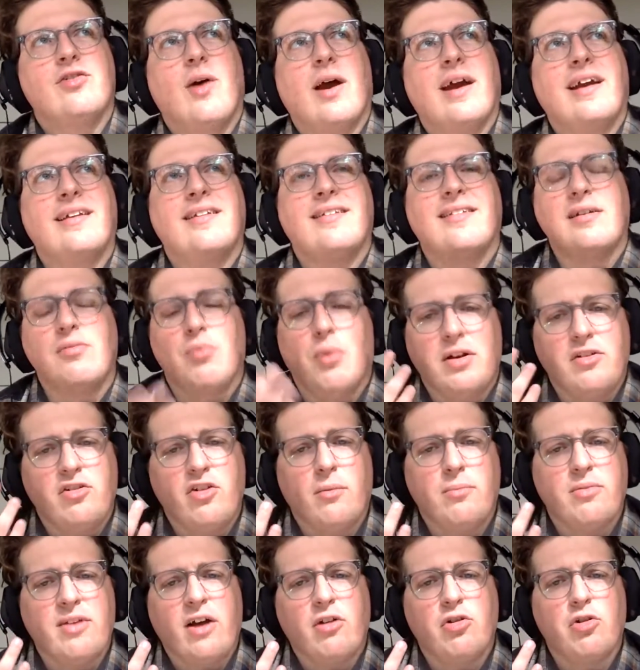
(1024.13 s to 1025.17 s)
I can see what
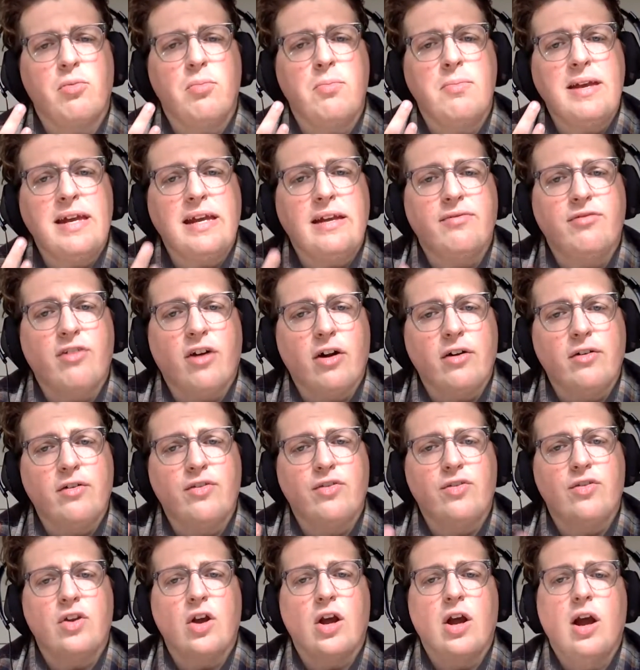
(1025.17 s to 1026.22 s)
jumps out to me
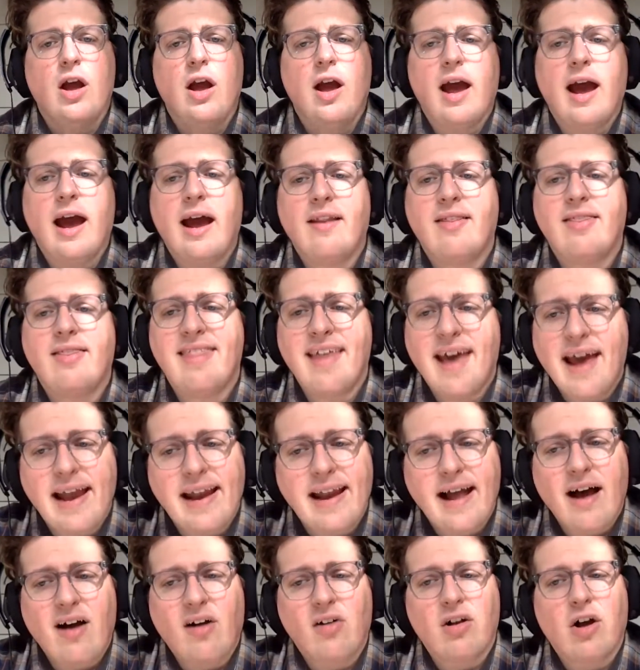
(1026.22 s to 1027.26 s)
first, and
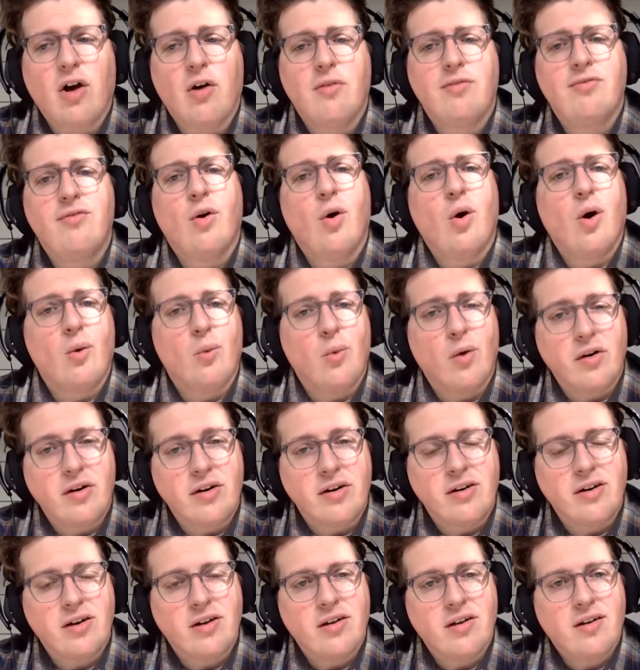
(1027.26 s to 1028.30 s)
then I'll go
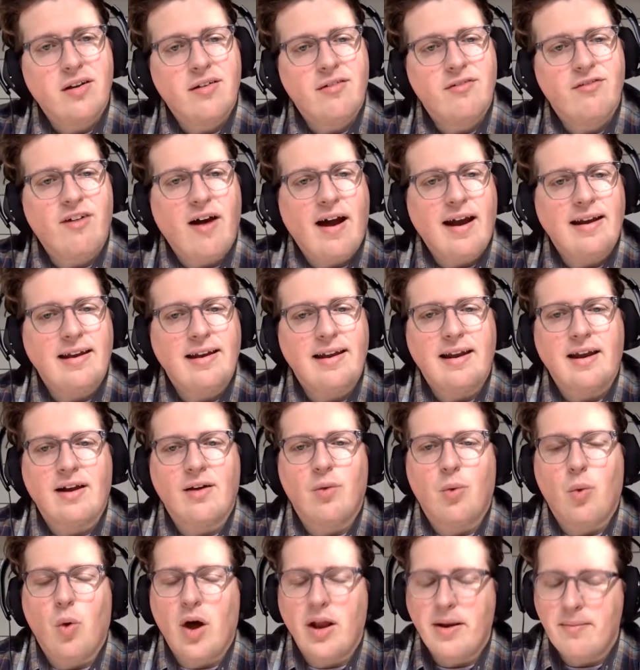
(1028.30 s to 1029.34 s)
forward,
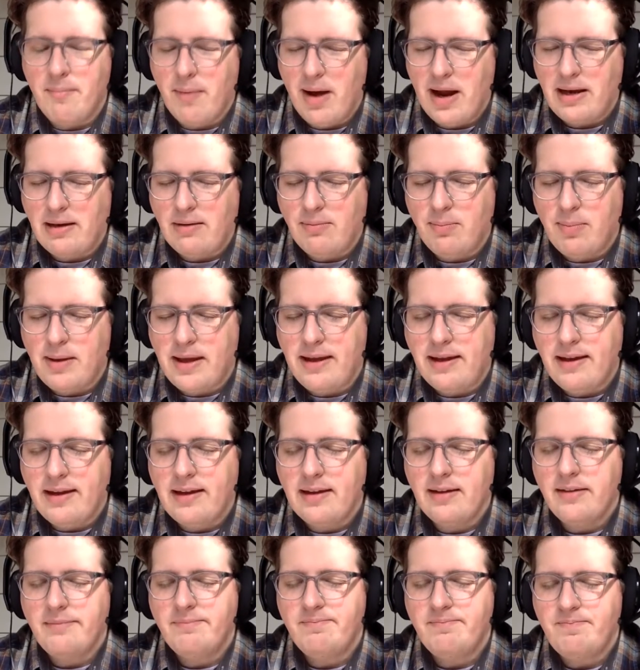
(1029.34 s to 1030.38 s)
finding what might
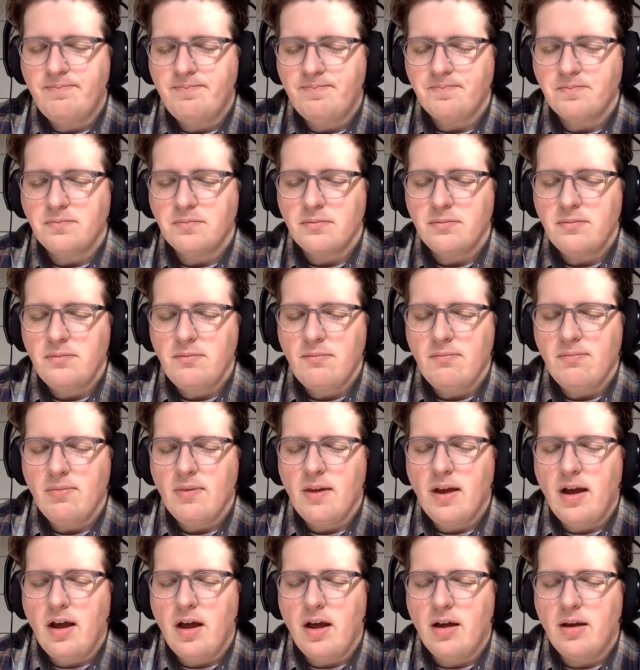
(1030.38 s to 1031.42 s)
be,
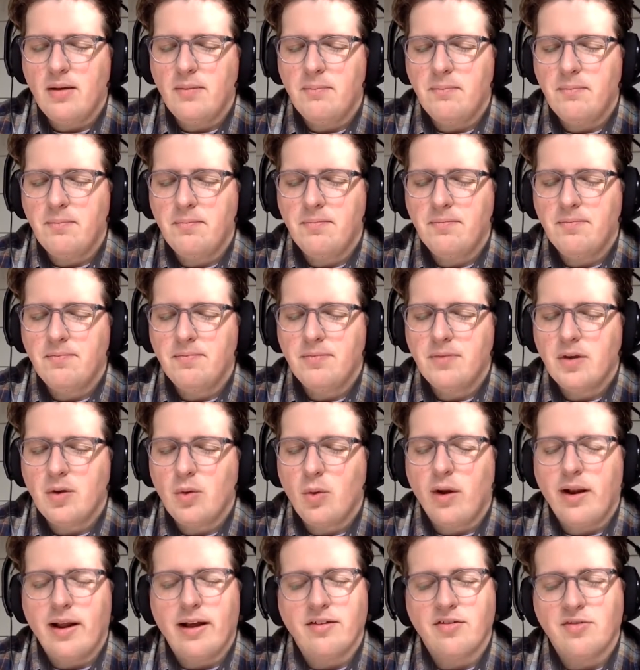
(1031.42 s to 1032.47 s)
um,
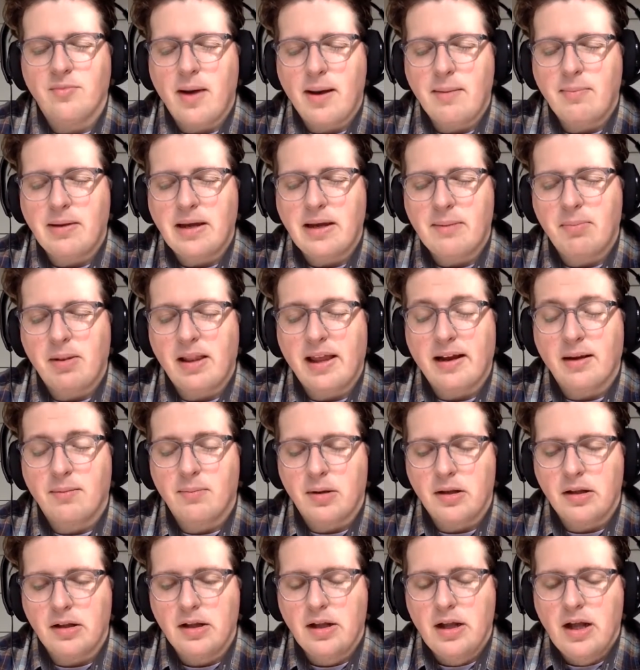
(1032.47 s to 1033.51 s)
what else might be
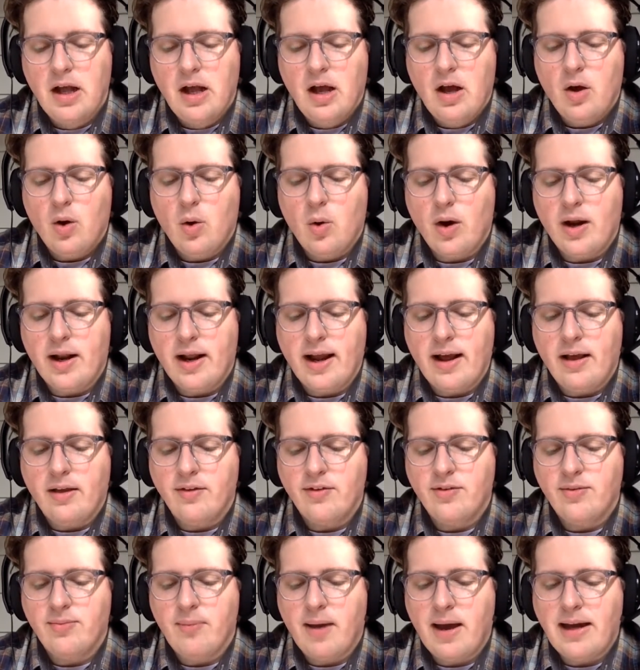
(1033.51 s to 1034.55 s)
applicable, what
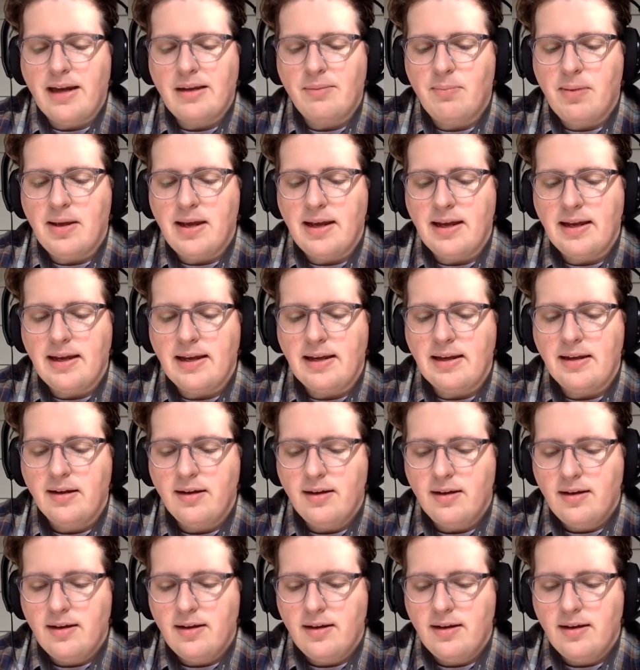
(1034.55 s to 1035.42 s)
else might be